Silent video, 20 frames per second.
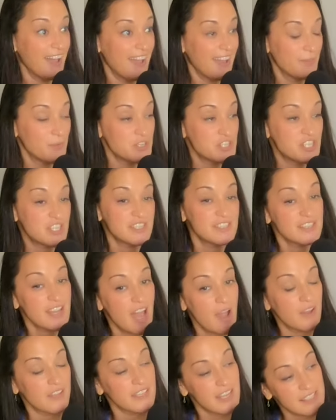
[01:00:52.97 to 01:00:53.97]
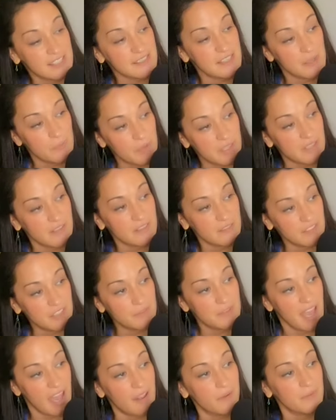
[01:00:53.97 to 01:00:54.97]
which is not necessarily what you
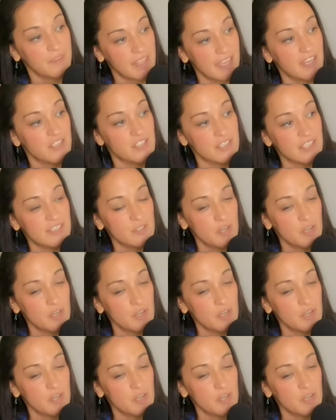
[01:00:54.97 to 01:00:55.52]
get with agents.